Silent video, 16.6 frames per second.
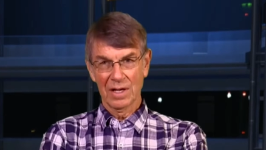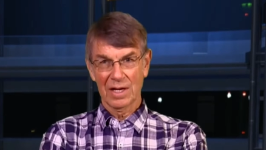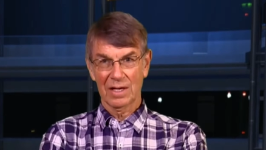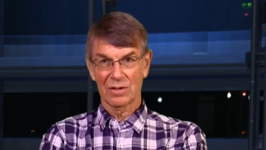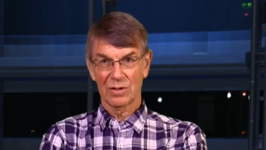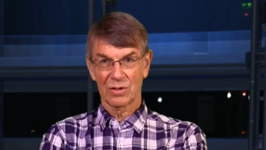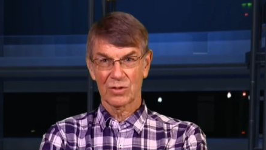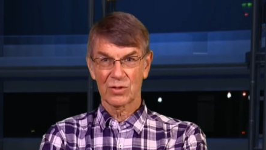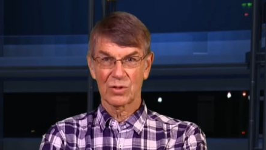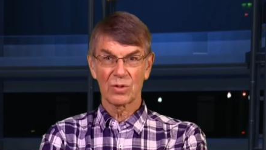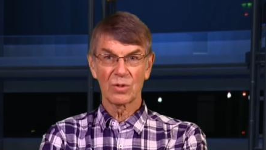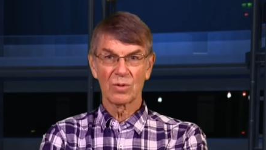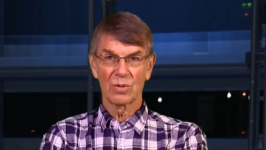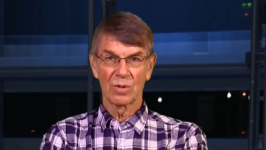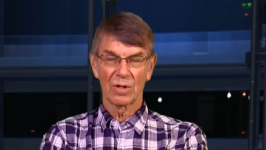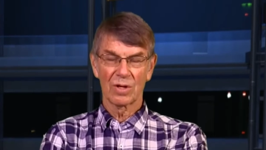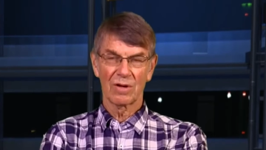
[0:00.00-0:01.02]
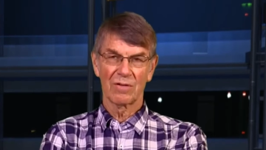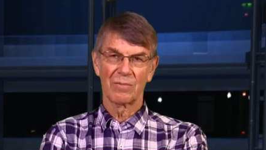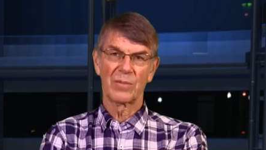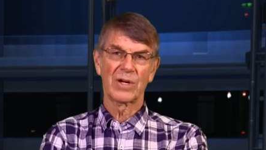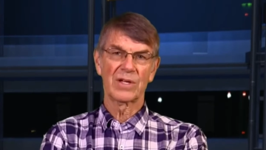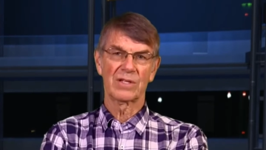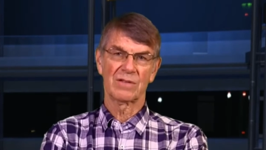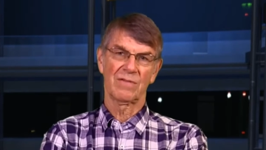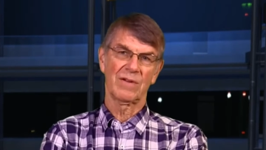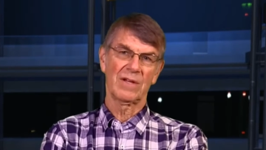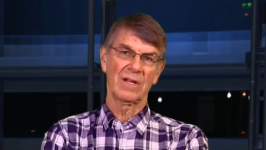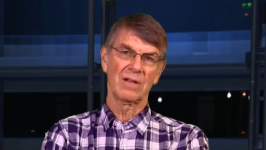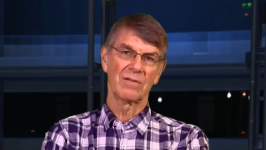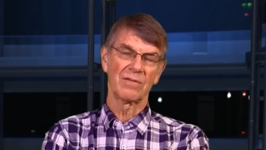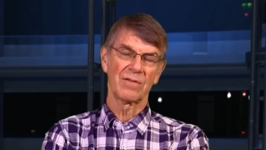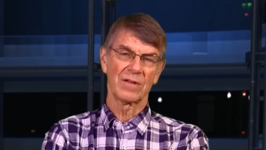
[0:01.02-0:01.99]
in the stool of breastfed
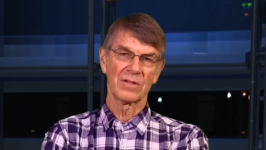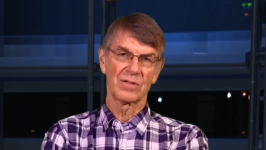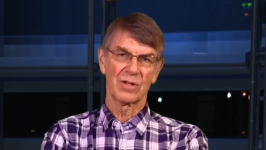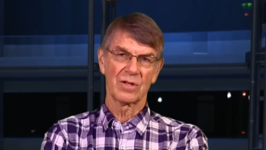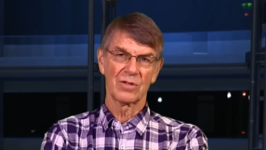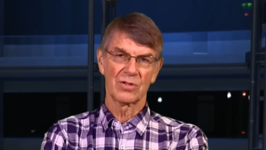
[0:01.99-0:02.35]
infants,